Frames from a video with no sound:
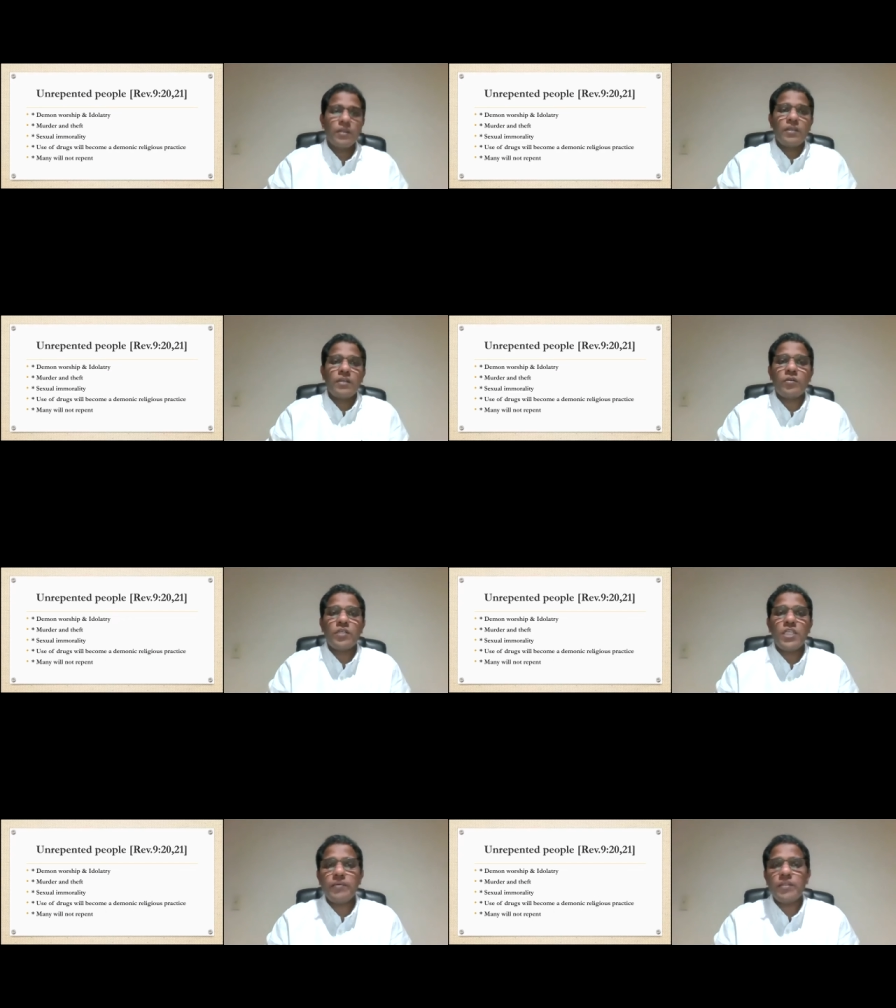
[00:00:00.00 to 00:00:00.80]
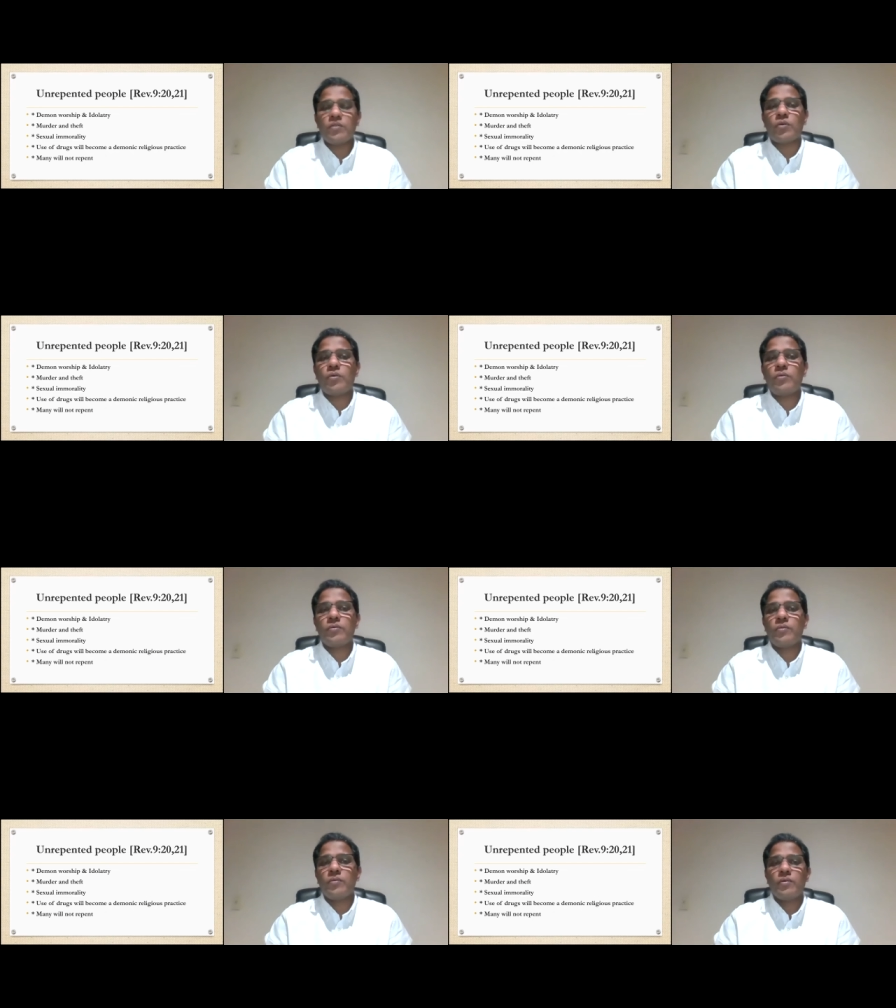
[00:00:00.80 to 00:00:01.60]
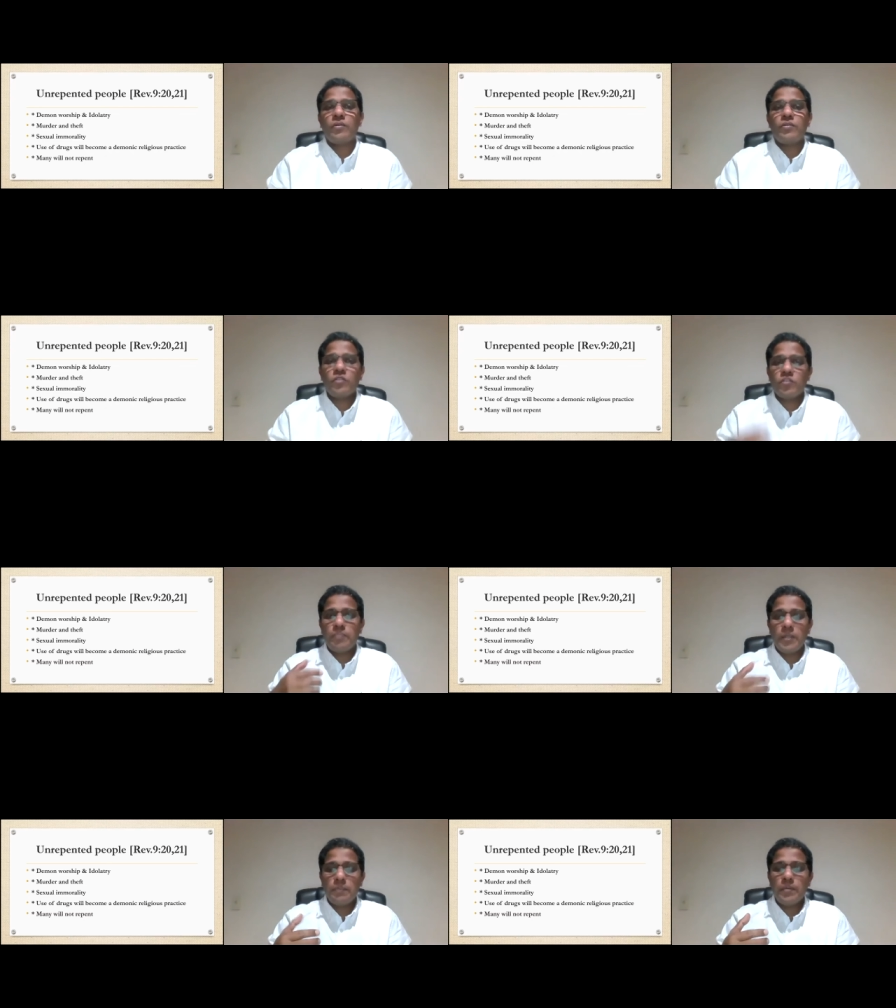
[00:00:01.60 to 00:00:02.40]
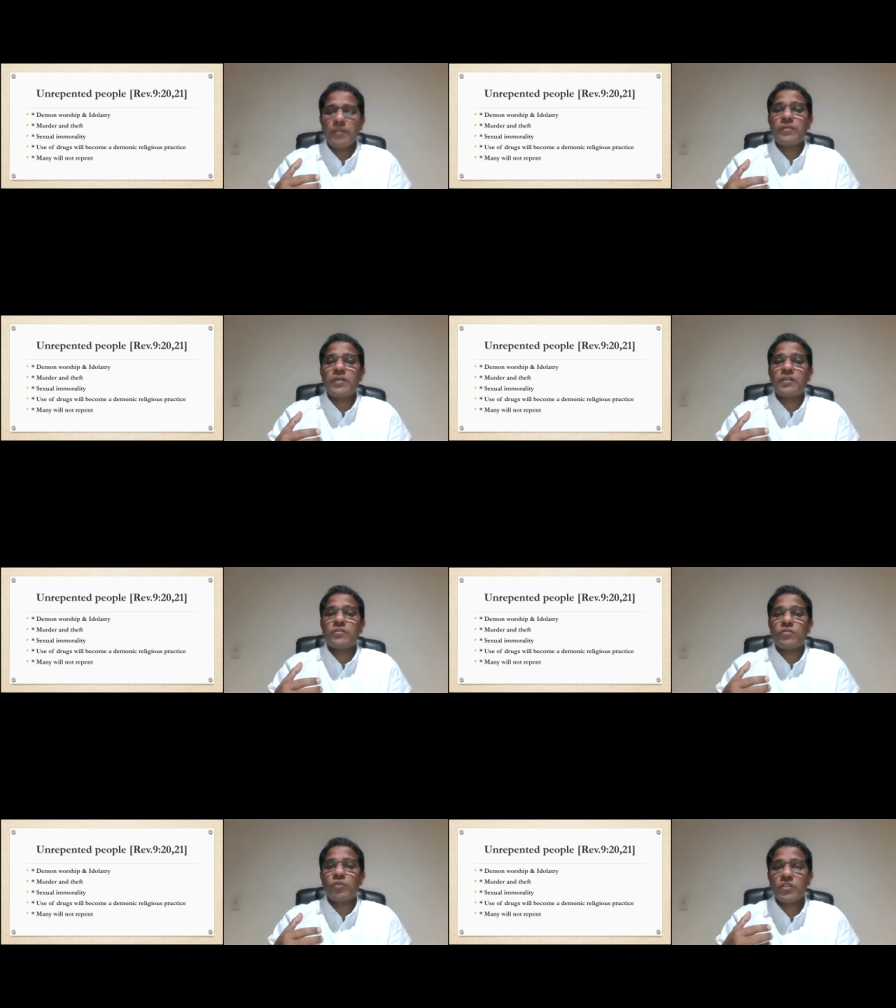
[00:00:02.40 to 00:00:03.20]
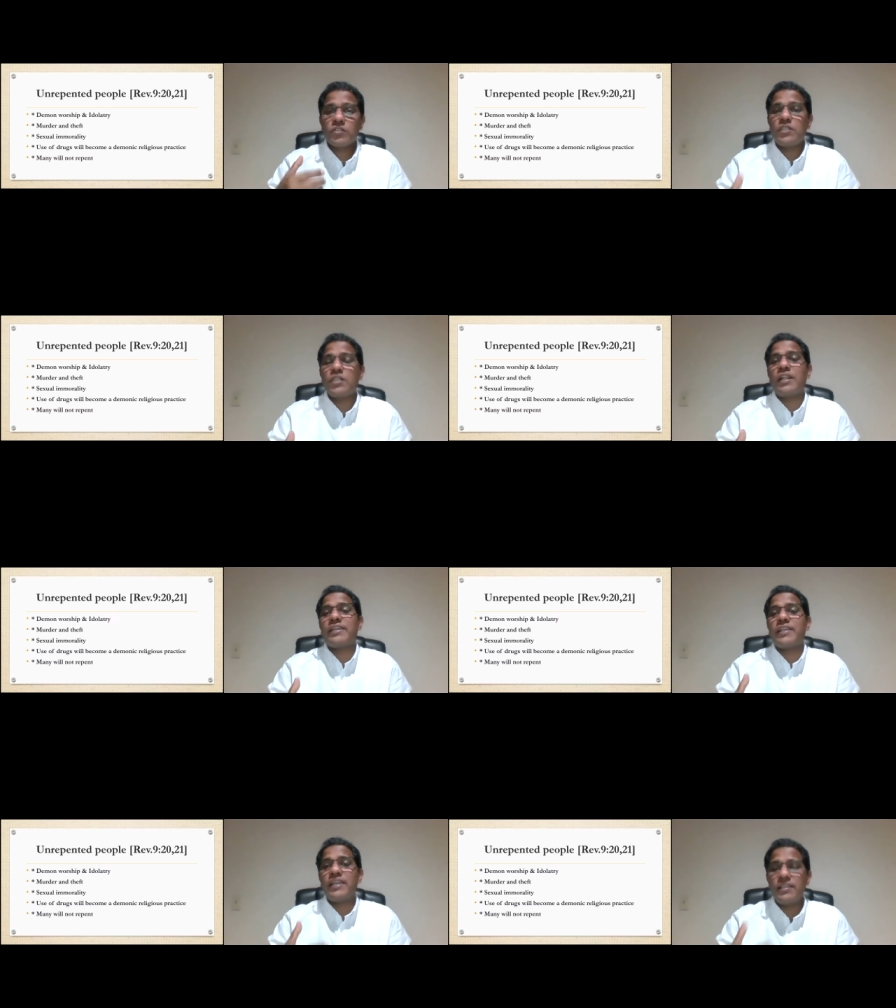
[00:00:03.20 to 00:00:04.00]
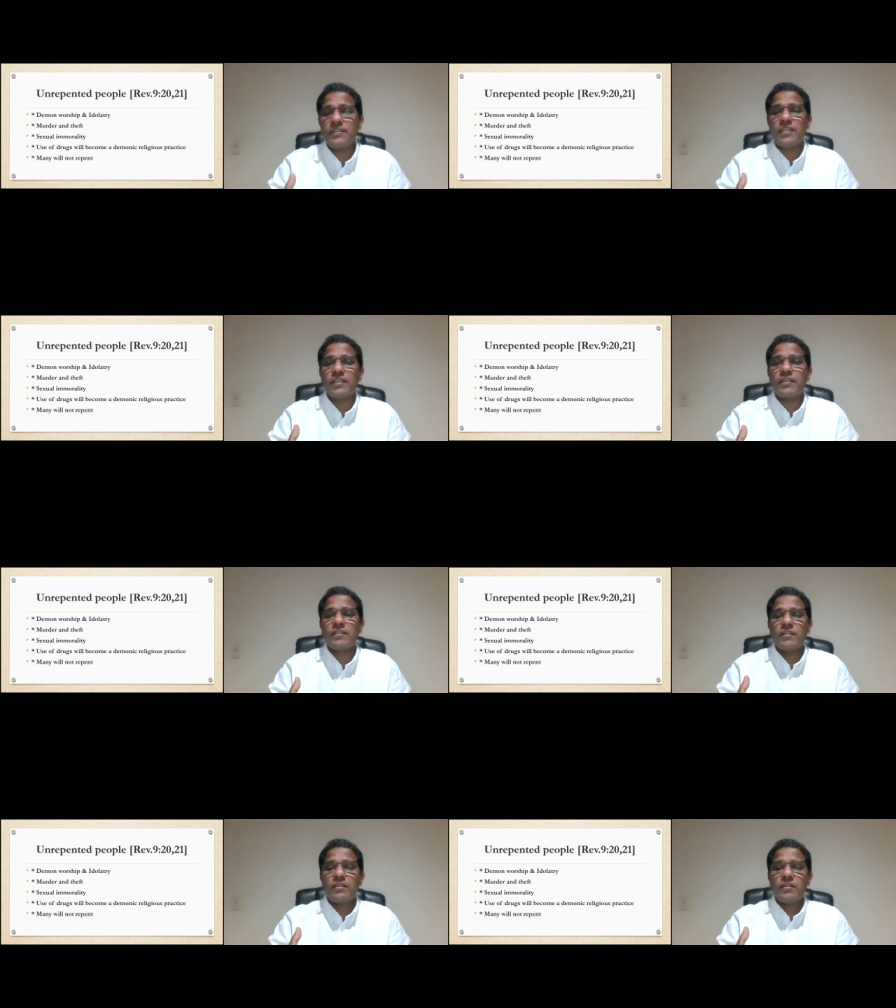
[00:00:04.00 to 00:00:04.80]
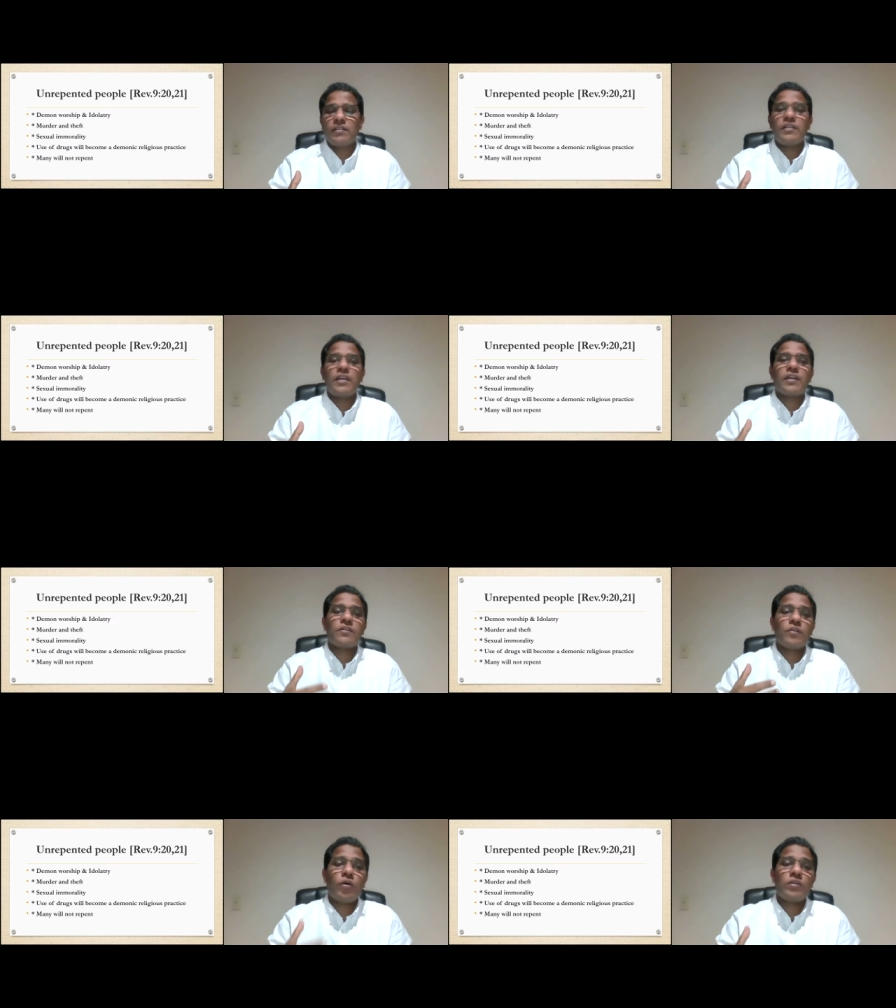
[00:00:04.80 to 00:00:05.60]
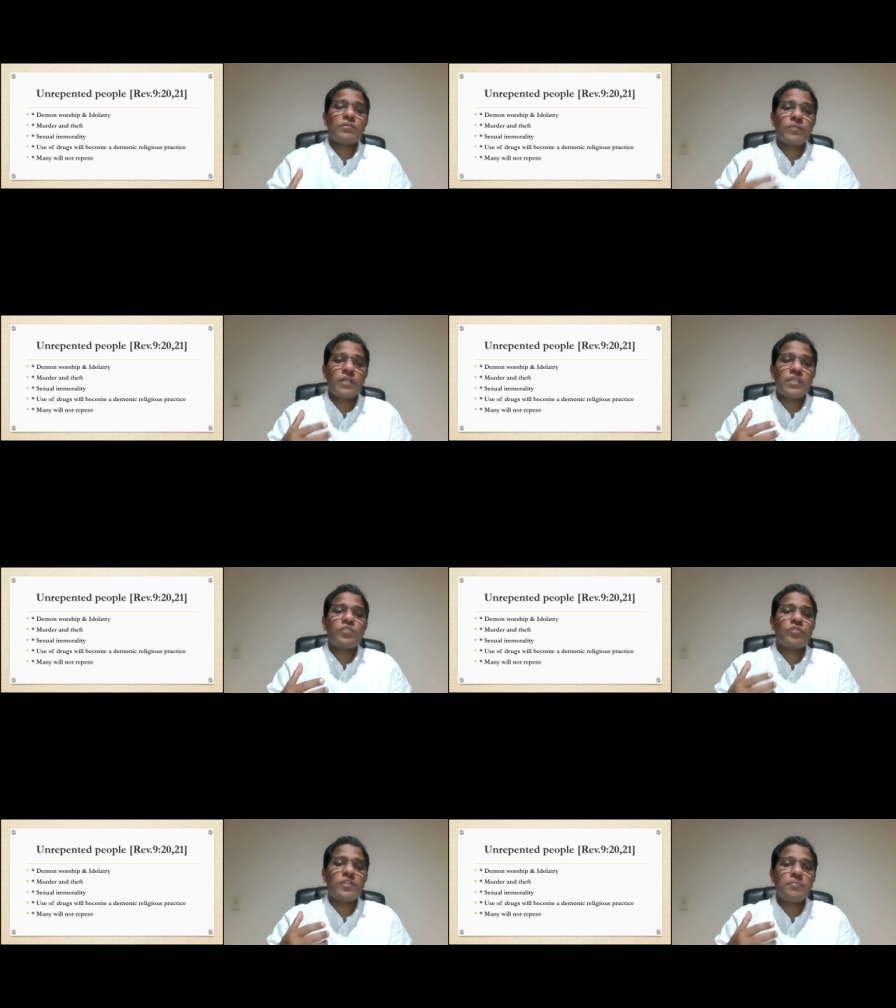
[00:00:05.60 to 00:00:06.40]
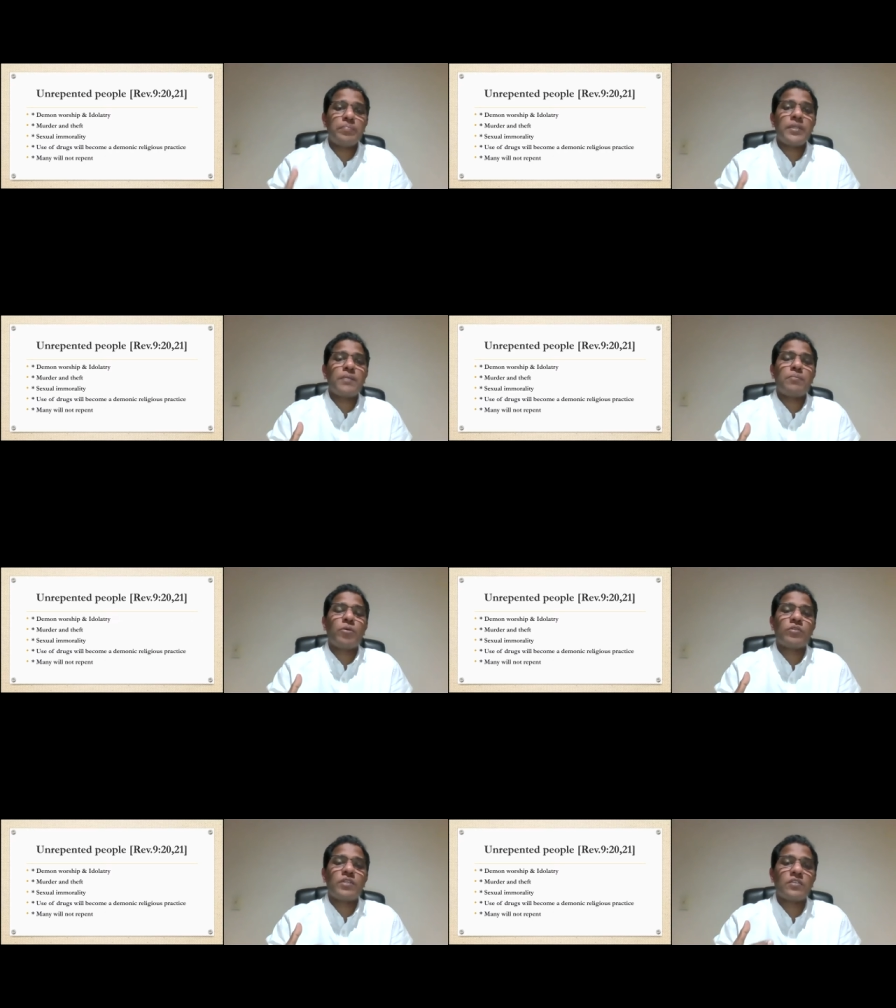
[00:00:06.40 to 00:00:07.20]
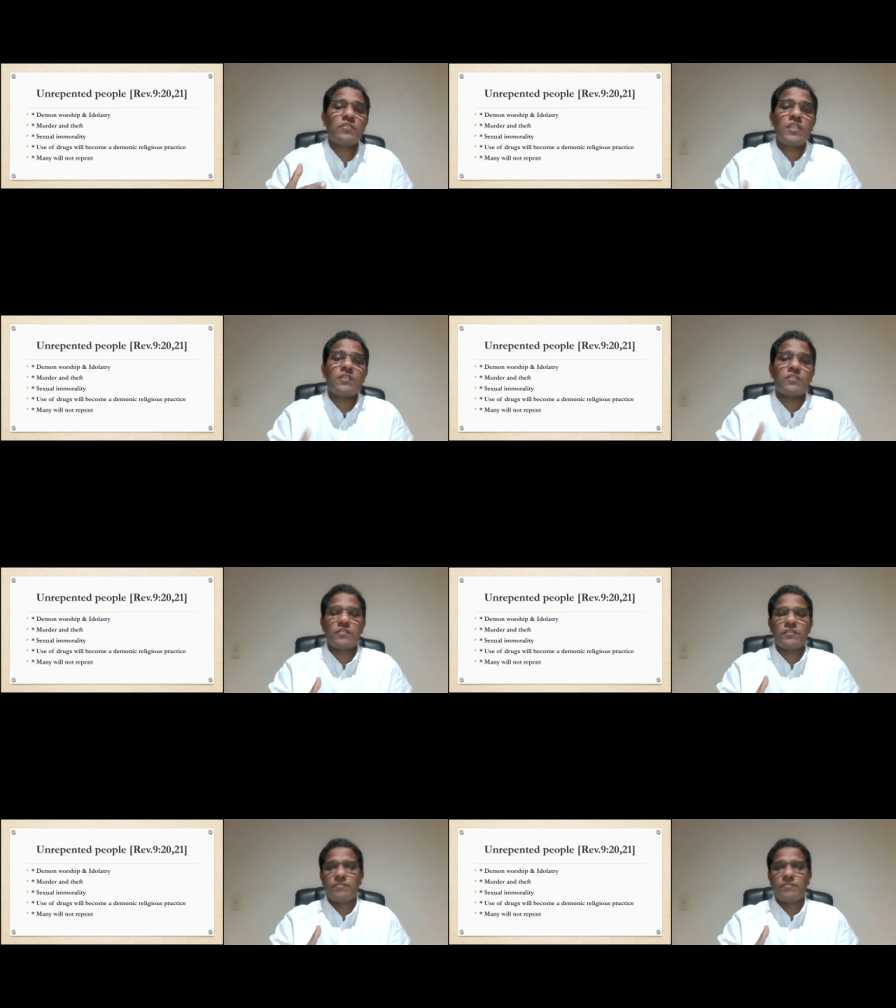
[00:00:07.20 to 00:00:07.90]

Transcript: Now, even though those people were tortured like anything, they are not ready to repent about their sins.